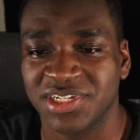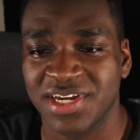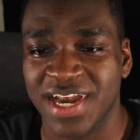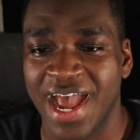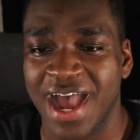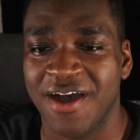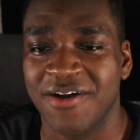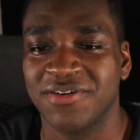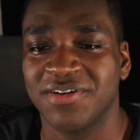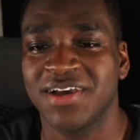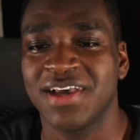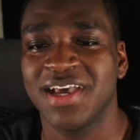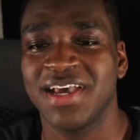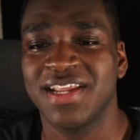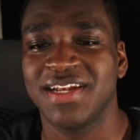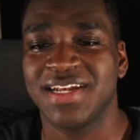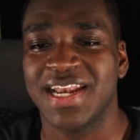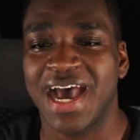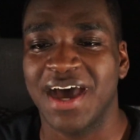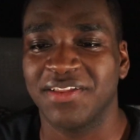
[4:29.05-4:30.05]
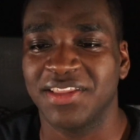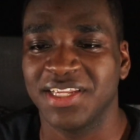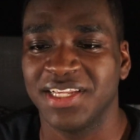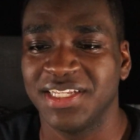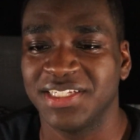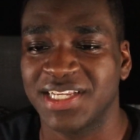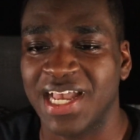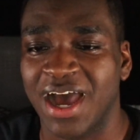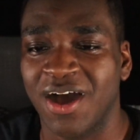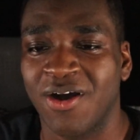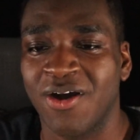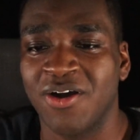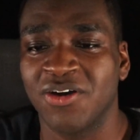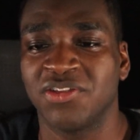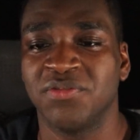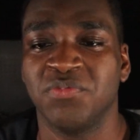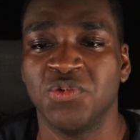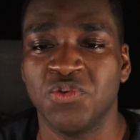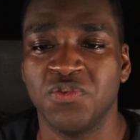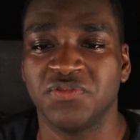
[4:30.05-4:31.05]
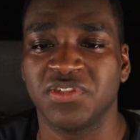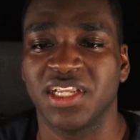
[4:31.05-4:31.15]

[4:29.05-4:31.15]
now that he's got all the moves.